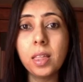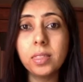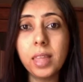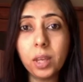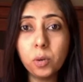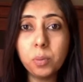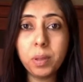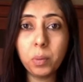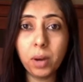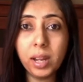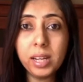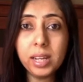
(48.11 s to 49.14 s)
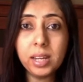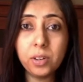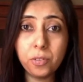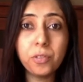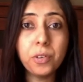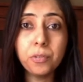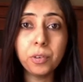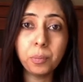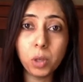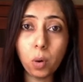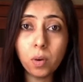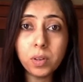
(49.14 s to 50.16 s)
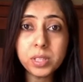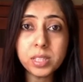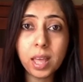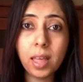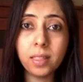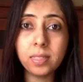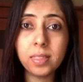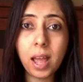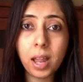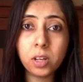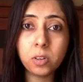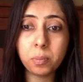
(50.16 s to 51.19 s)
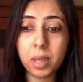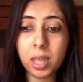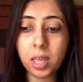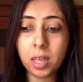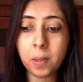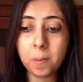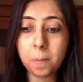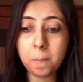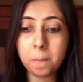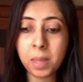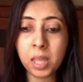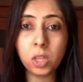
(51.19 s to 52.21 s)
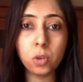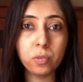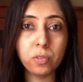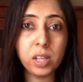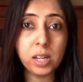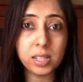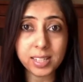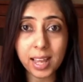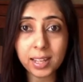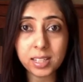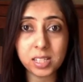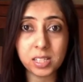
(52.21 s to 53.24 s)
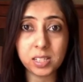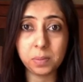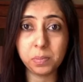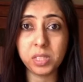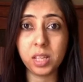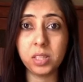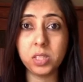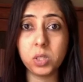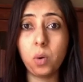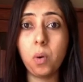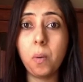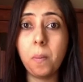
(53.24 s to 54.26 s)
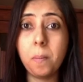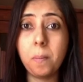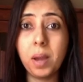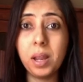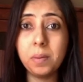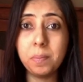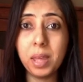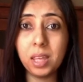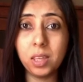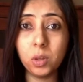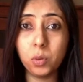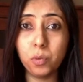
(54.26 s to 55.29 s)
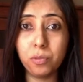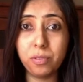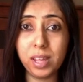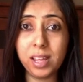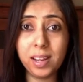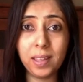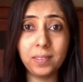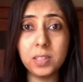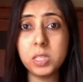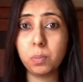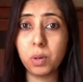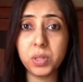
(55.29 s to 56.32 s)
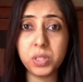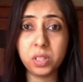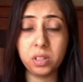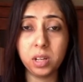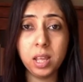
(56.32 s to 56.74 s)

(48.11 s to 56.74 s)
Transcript: They could be wildly different from yours, and that may make you feel attacked in some sense, or might make you feel like this person